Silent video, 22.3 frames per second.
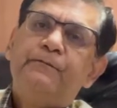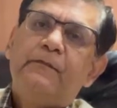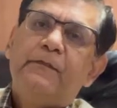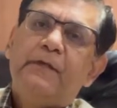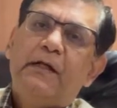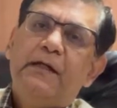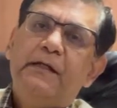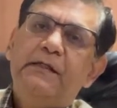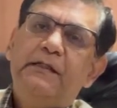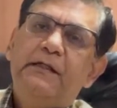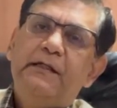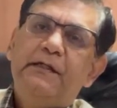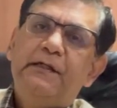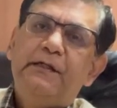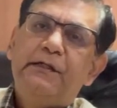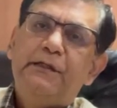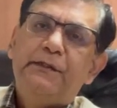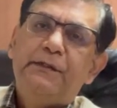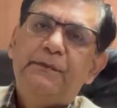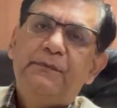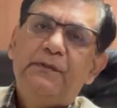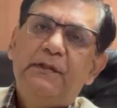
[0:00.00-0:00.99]

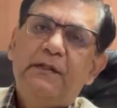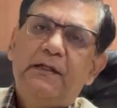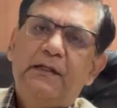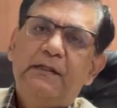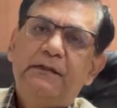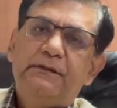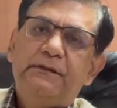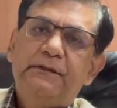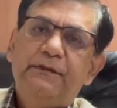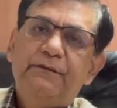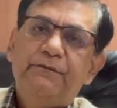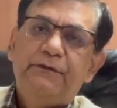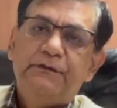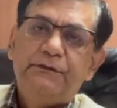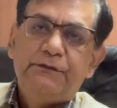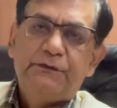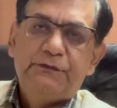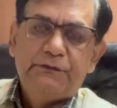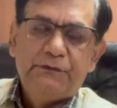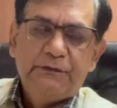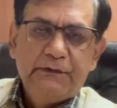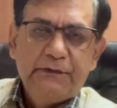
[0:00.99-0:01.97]
anterior tibial artery,
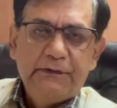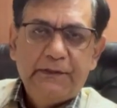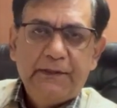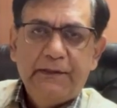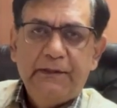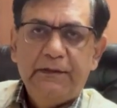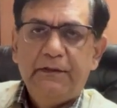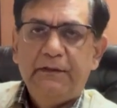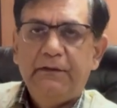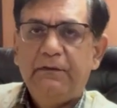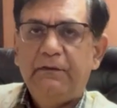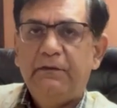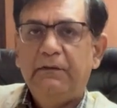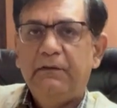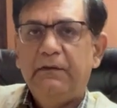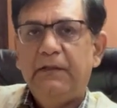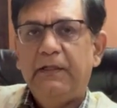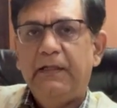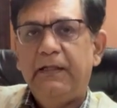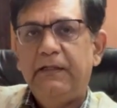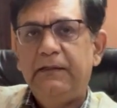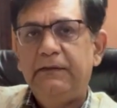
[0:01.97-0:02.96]
which
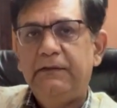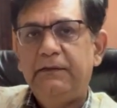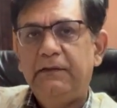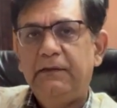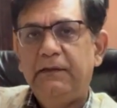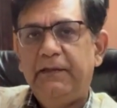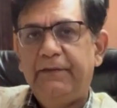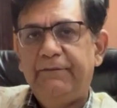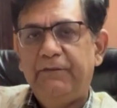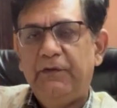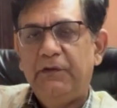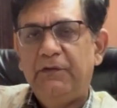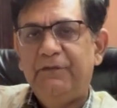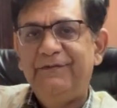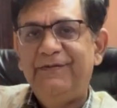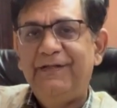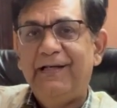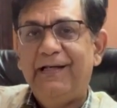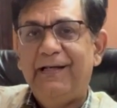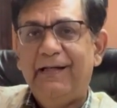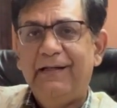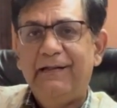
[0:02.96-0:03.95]
then at the level of
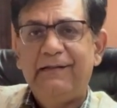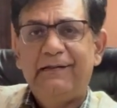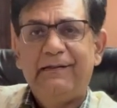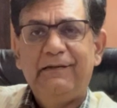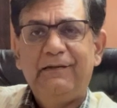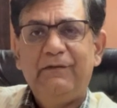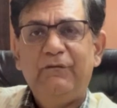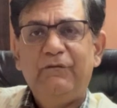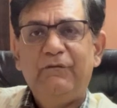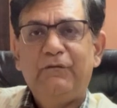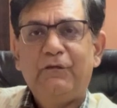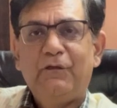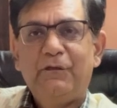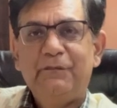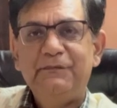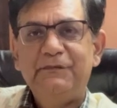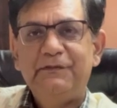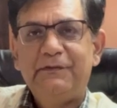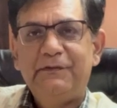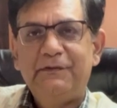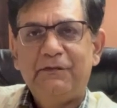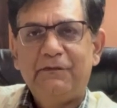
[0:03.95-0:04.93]
the ankle
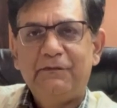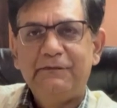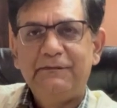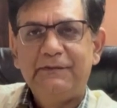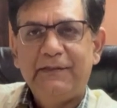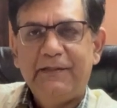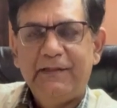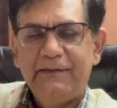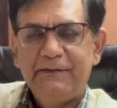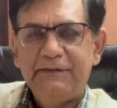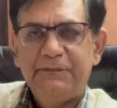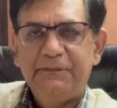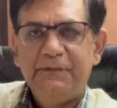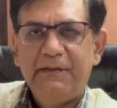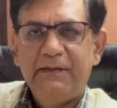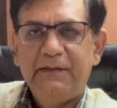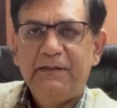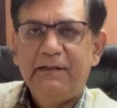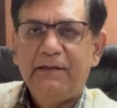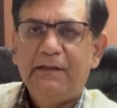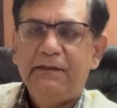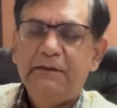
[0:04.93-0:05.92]
forms the dorsalis
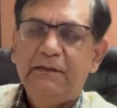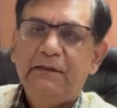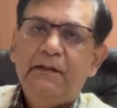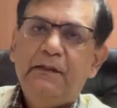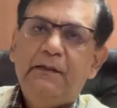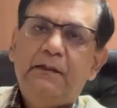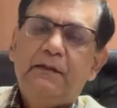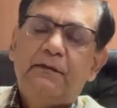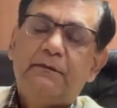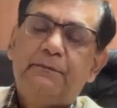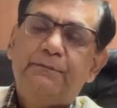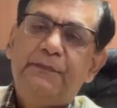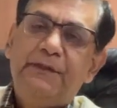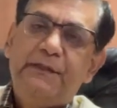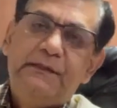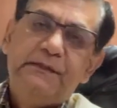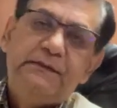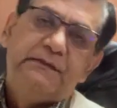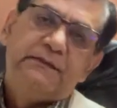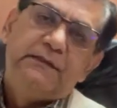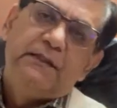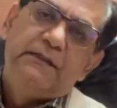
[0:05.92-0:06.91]

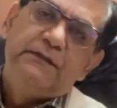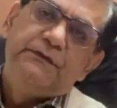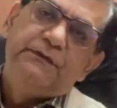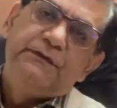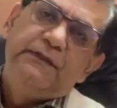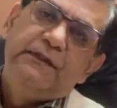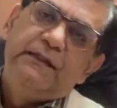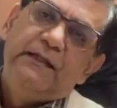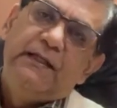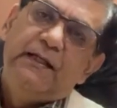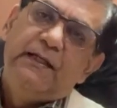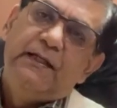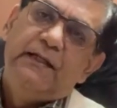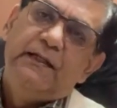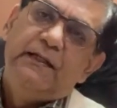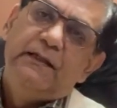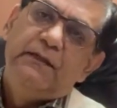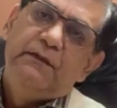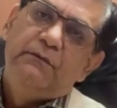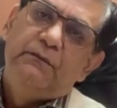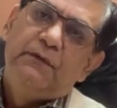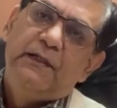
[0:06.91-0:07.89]
pedis artery,
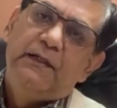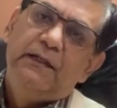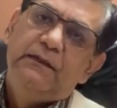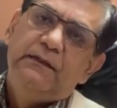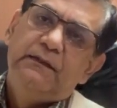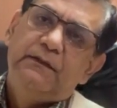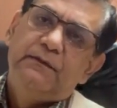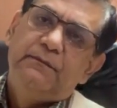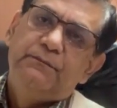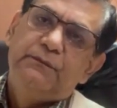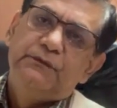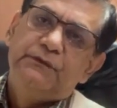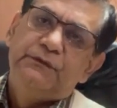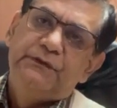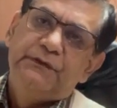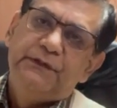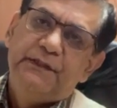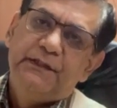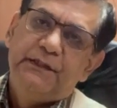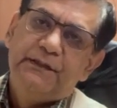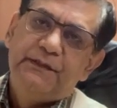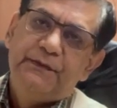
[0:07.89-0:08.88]
and while the
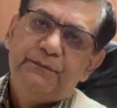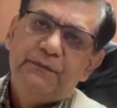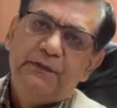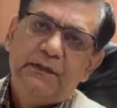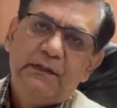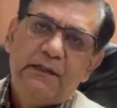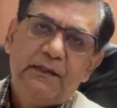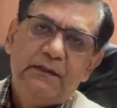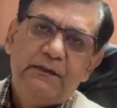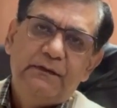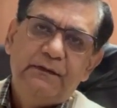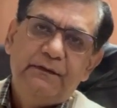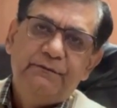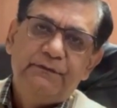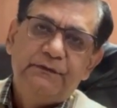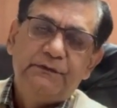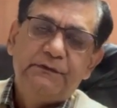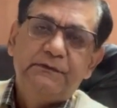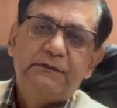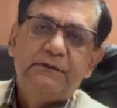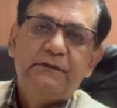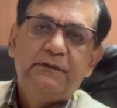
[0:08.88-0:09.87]
posterior tibial artery,
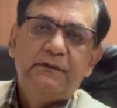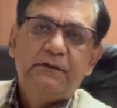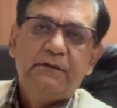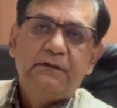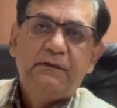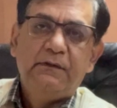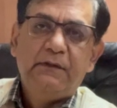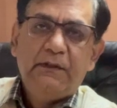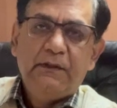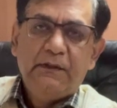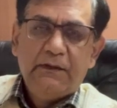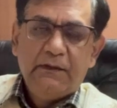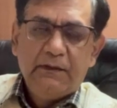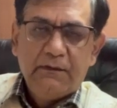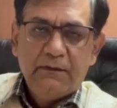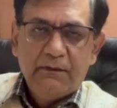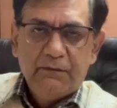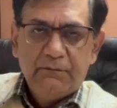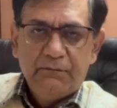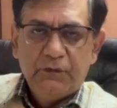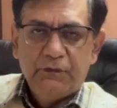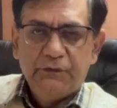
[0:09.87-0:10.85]
which is the
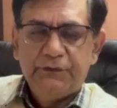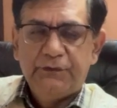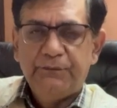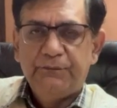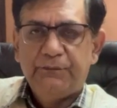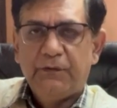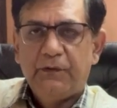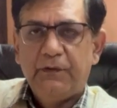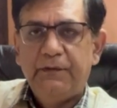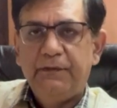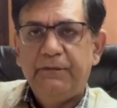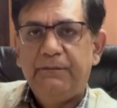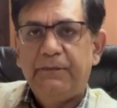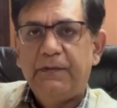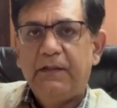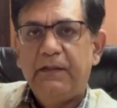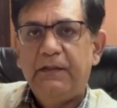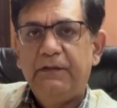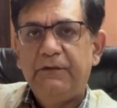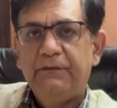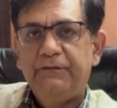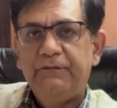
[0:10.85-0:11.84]
most important
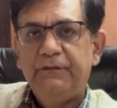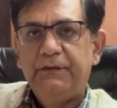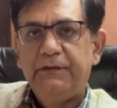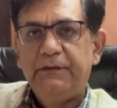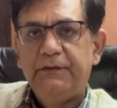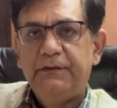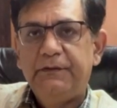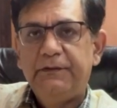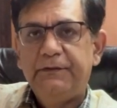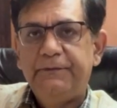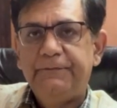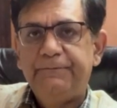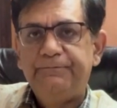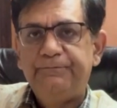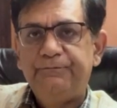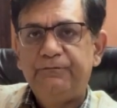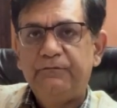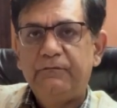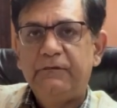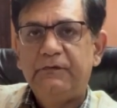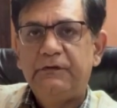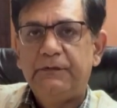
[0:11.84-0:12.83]
part of the
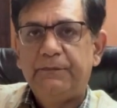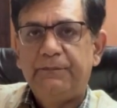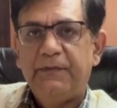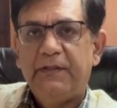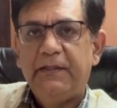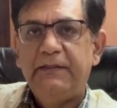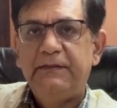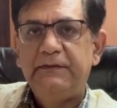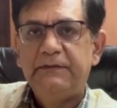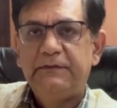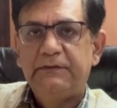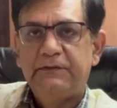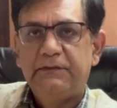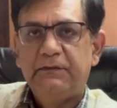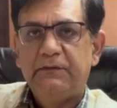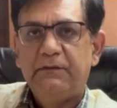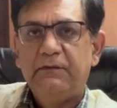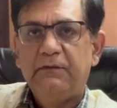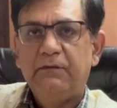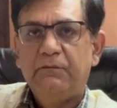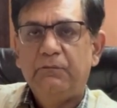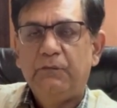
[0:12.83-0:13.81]
supplies
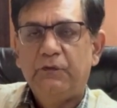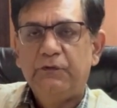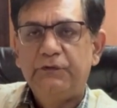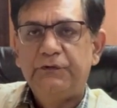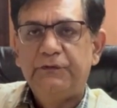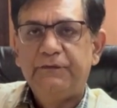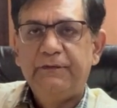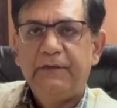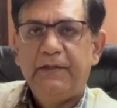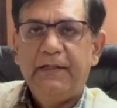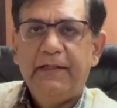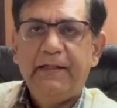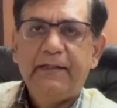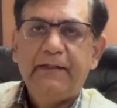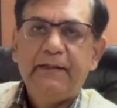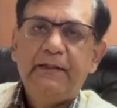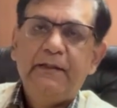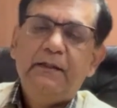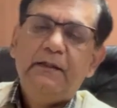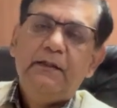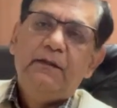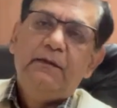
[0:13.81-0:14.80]
most of the
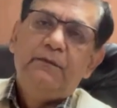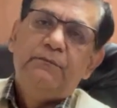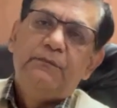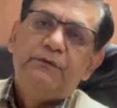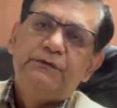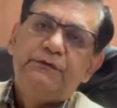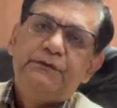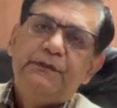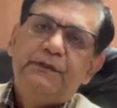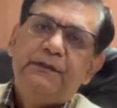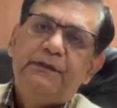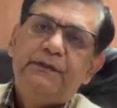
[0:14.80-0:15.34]
leg, posterior